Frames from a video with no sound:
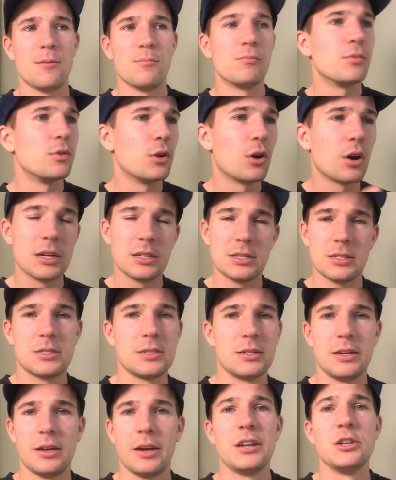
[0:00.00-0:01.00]

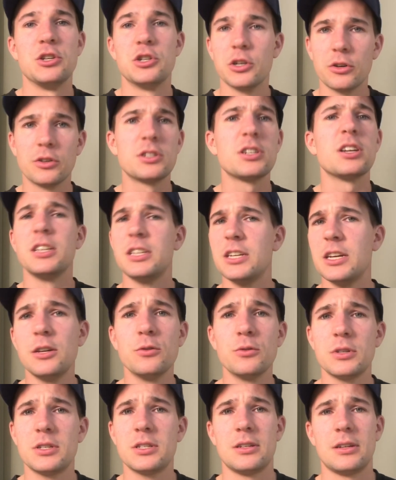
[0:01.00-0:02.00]
nice endurance,
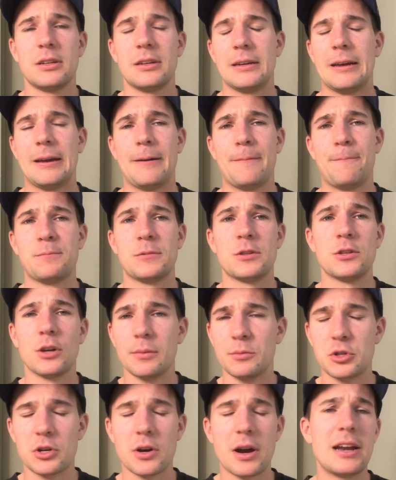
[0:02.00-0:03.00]
continuous
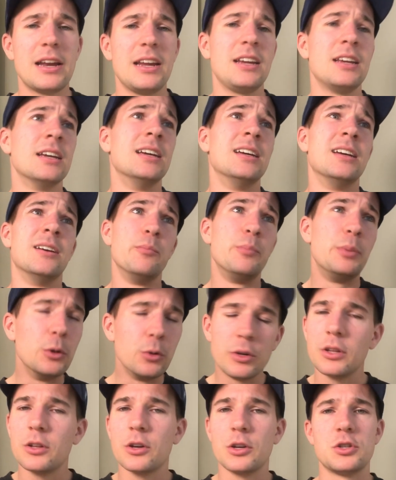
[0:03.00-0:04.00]
type training,
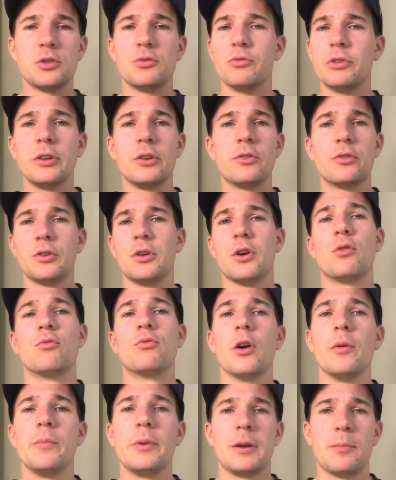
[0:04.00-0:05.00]
building those really good
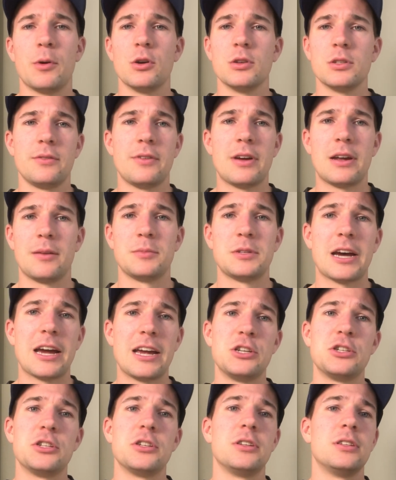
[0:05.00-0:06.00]
aerobic positive
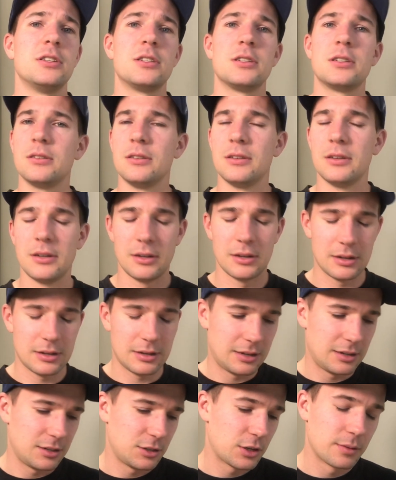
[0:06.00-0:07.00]
adaptations
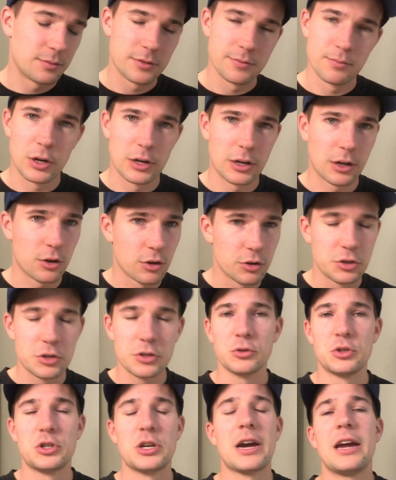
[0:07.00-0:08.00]
in terms of
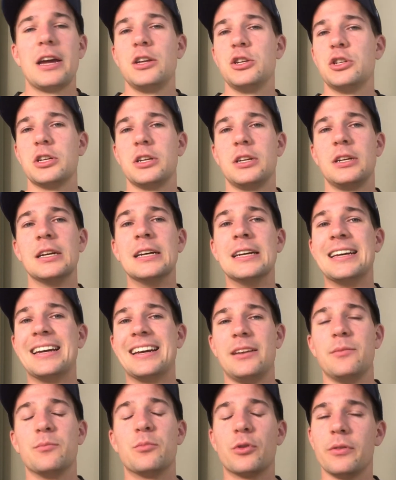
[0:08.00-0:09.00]
mitochondrial change and
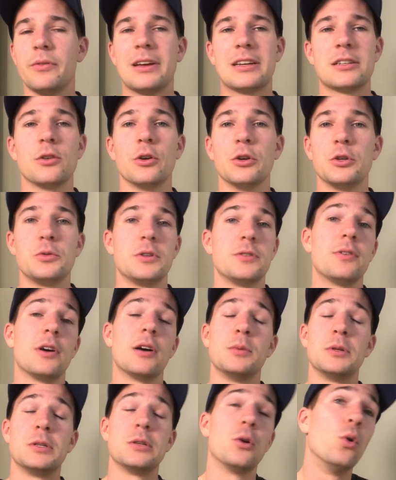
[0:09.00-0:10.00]
improving our slow twitch
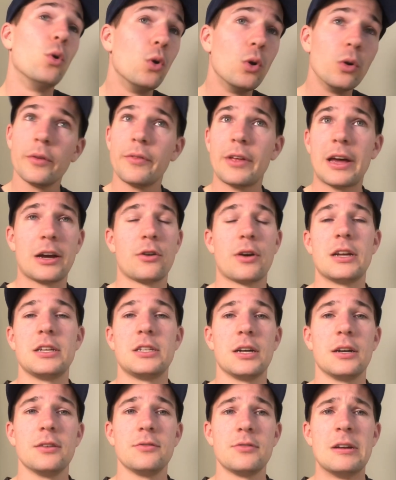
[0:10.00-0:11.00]
fibers, all of that great
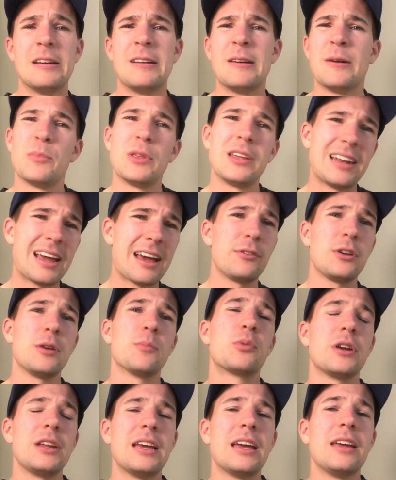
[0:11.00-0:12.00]
stuff. But then having a
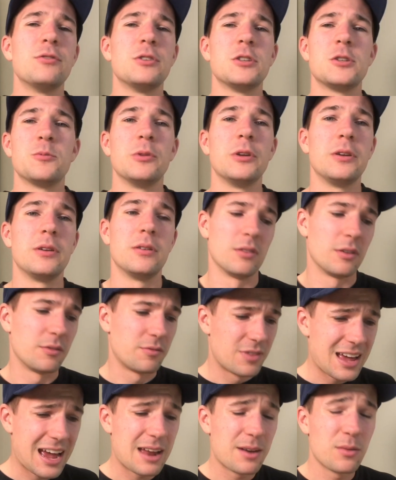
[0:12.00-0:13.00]
pretty even split
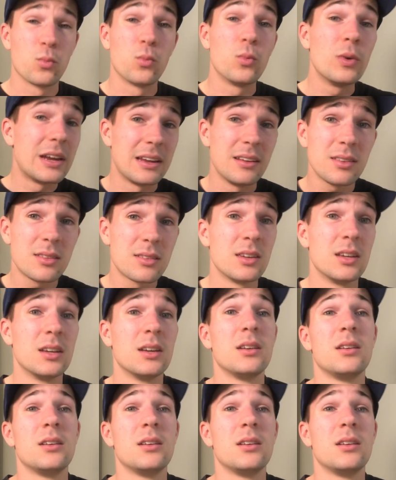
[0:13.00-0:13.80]
of that with